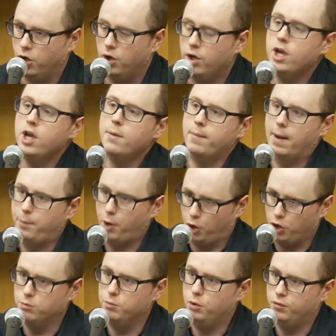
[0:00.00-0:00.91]
seal, my
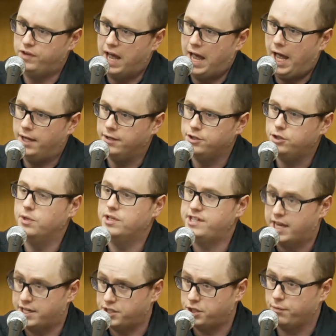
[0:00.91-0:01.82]
partner moved on to
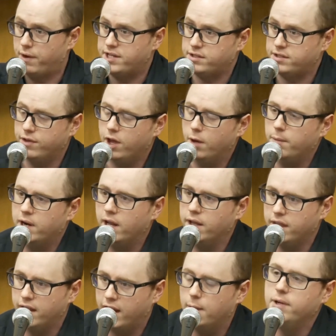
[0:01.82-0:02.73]
assess the rest of them, and
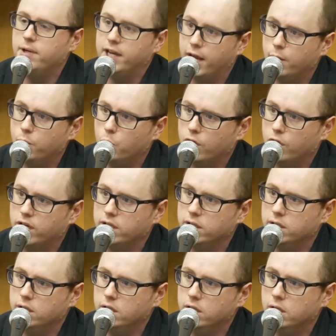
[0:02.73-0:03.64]
then I began
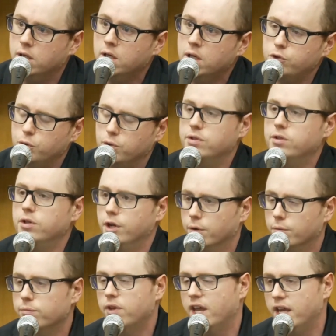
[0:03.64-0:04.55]
working doing
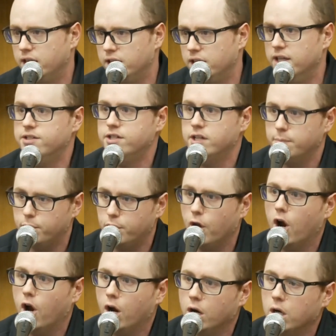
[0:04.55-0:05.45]
the AD
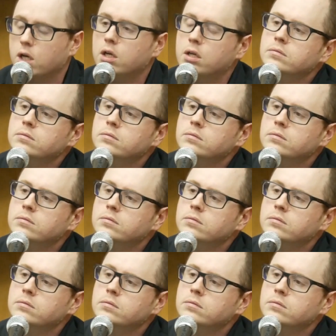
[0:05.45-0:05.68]
CPR.